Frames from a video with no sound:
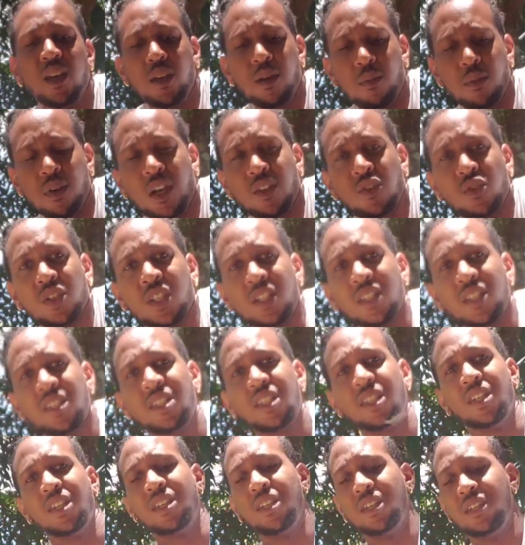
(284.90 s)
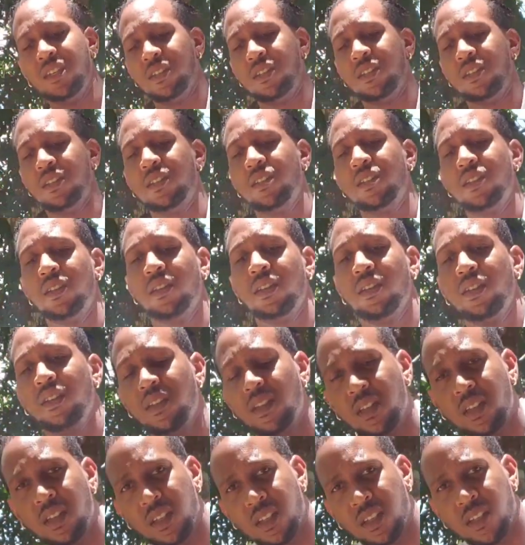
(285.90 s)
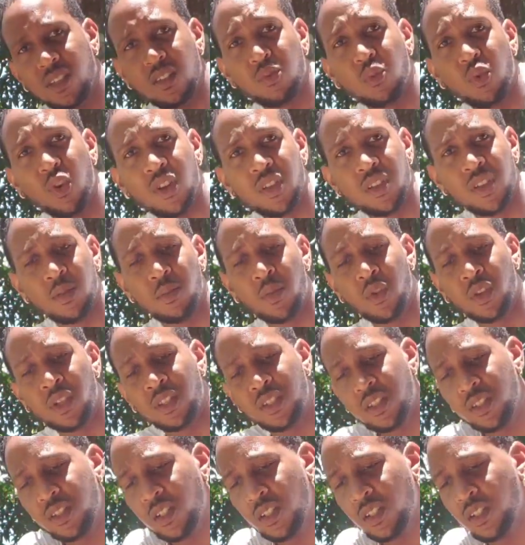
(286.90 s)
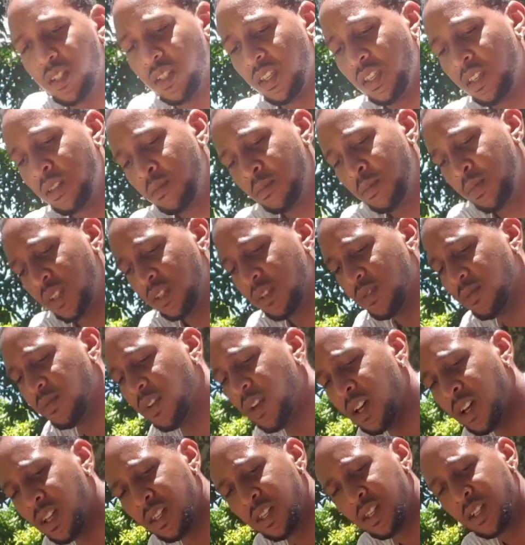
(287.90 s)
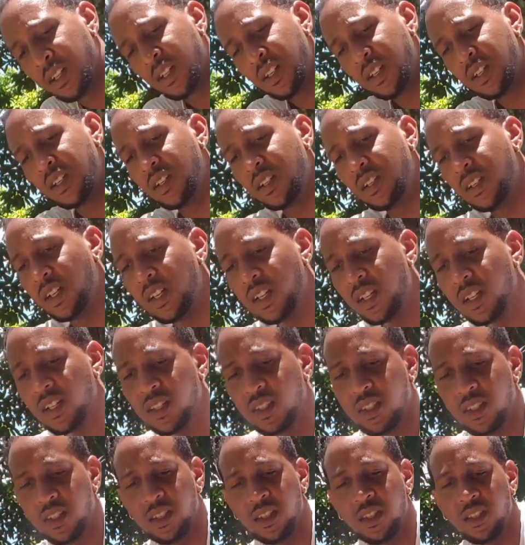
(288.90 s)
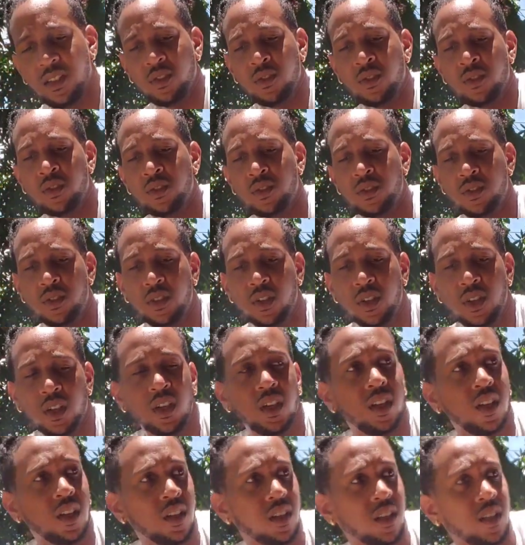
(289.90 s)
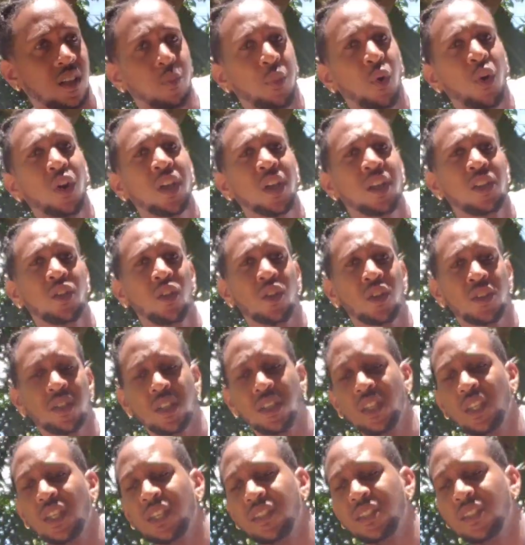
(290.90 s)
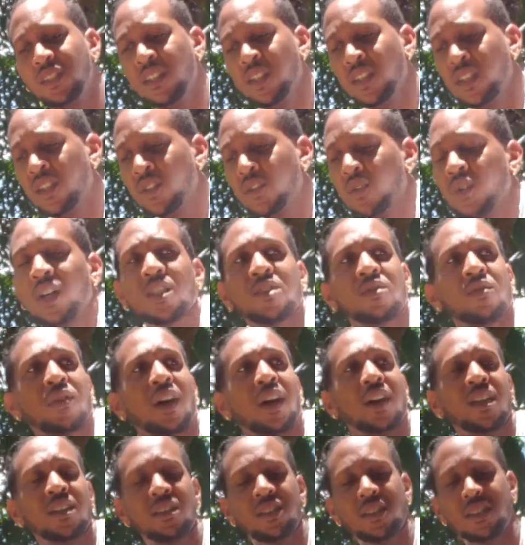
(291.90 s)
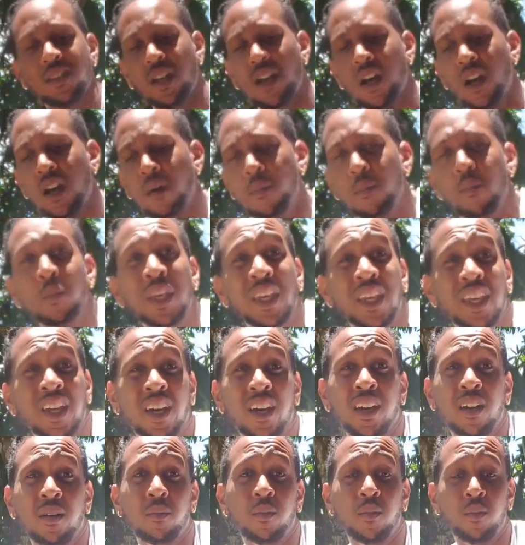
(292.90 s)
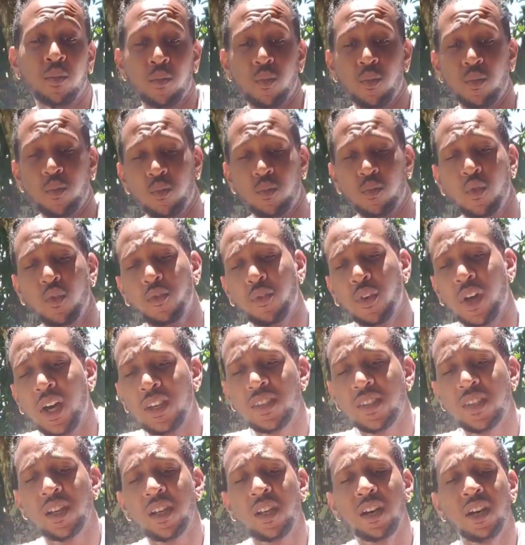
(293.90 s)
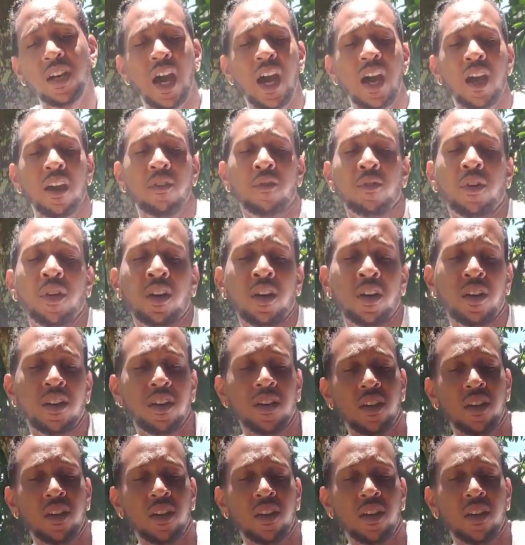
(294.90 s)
But as you can see, this boy is a monster. Him, his father, legacy, you know. The pocket dogs can get in there, you know, as far as Mia, Ivor,